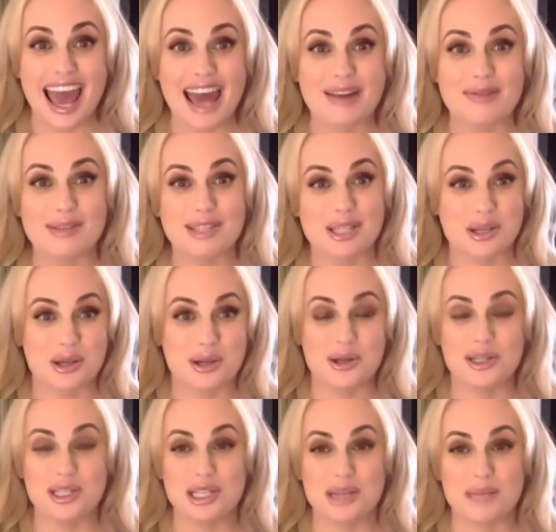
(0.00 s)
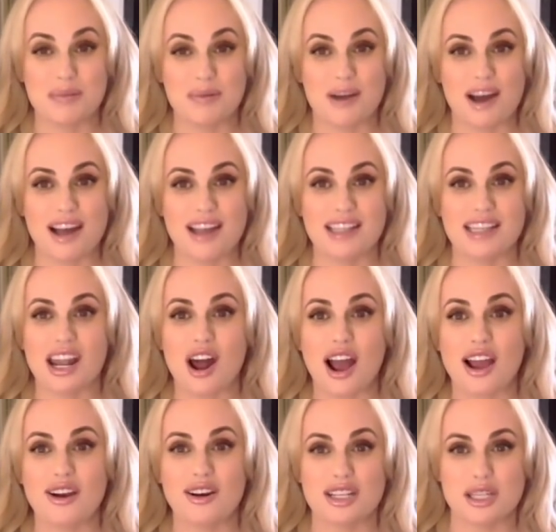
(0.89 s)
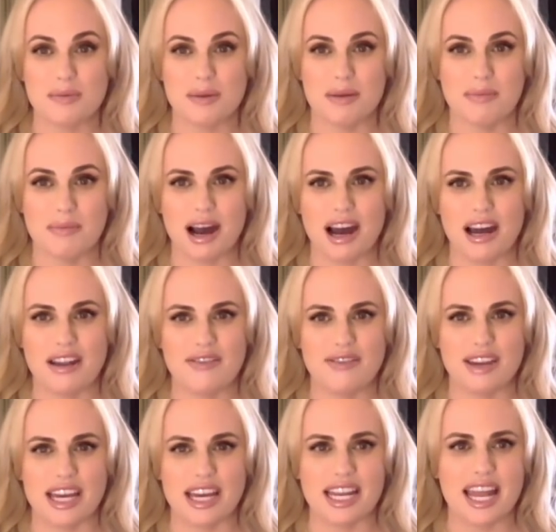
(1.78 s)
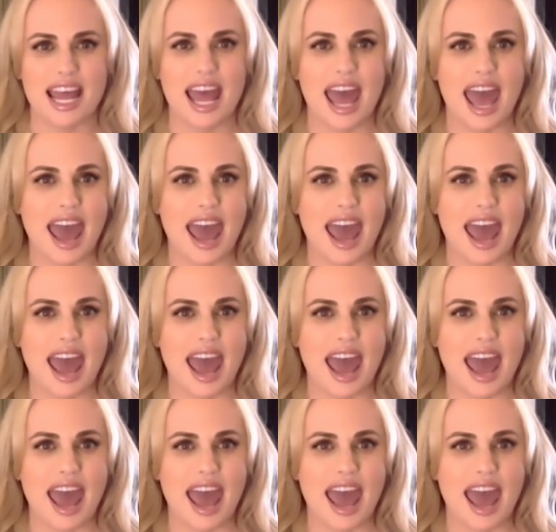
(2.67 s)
and it was a huge surprise, and I got to be part of it.